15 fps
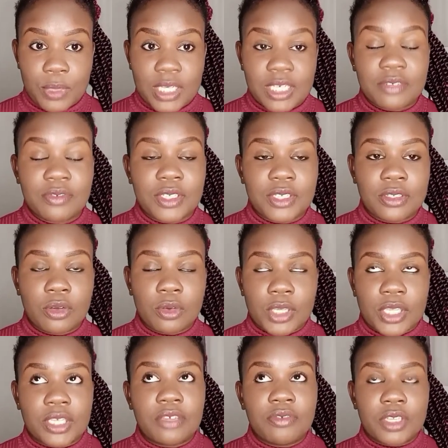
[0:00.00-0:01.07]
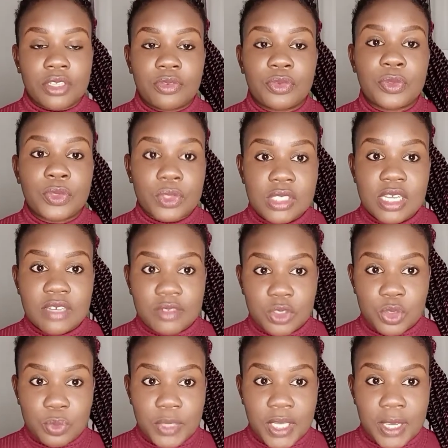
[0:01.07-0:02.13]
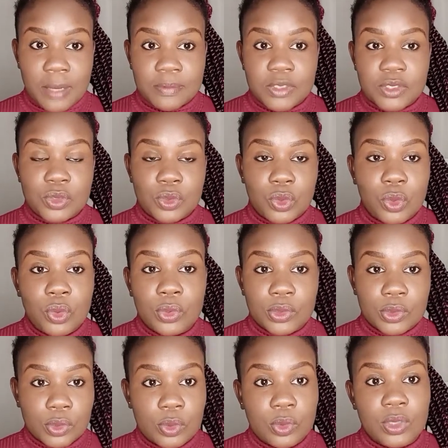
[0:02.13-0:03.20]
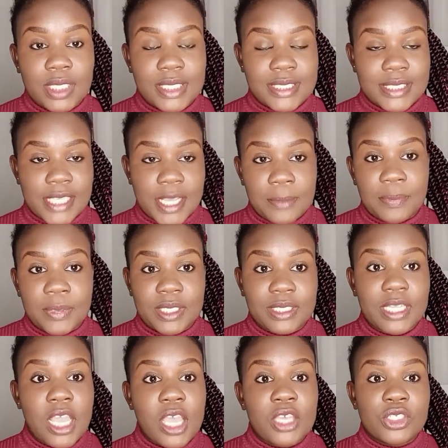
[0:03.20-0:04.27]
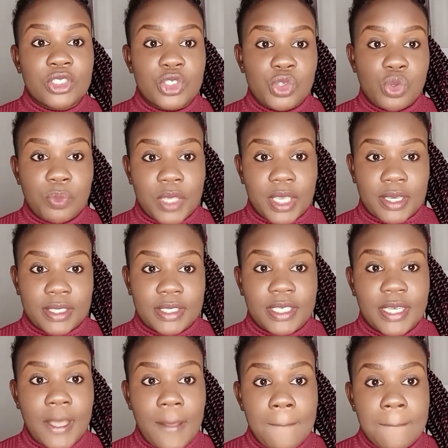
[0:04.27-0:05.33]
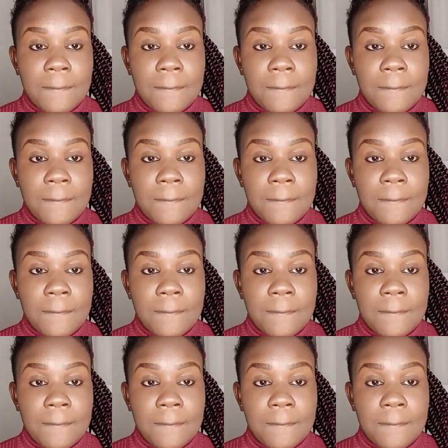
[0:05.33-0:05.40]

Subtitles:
And even if you don't have the Jumia app, just go on Google and type in Jumia, yeah,